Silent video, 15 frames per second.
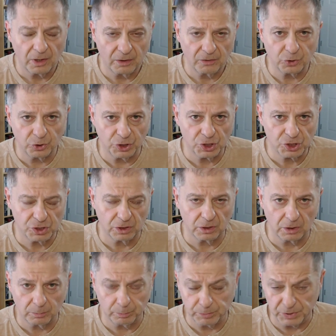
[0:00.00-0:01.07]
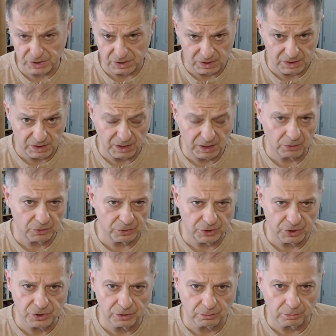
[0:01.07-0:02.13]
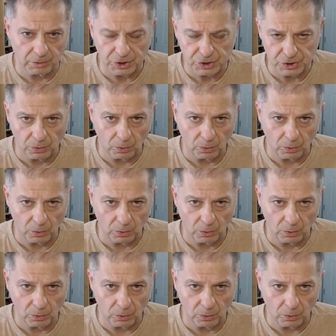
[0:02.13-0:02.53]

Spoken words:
traditional Byzantine or traditional Russian